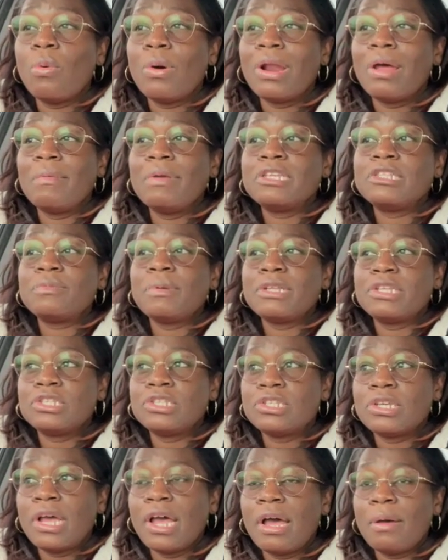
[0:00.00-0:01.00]
what I'm expected
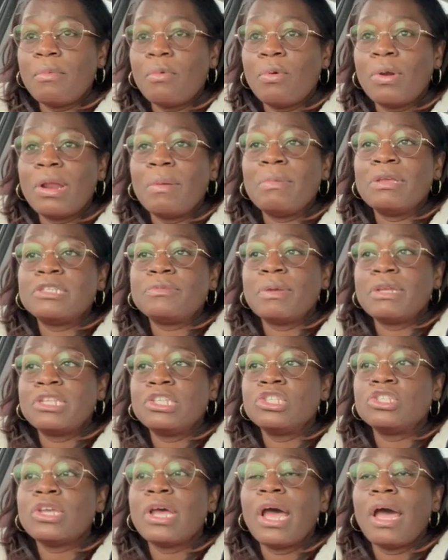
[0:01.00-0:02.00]
to happen, what I'm
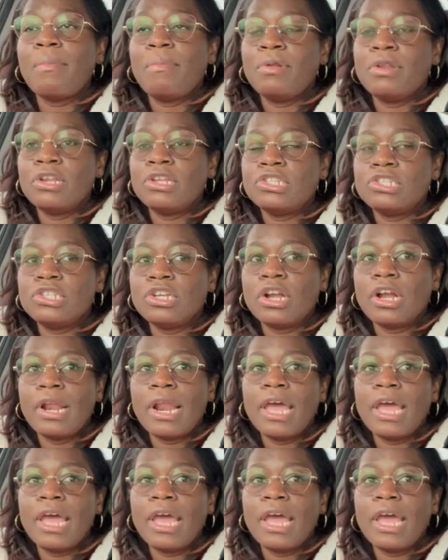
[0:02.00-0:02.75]
expecting to happen this year.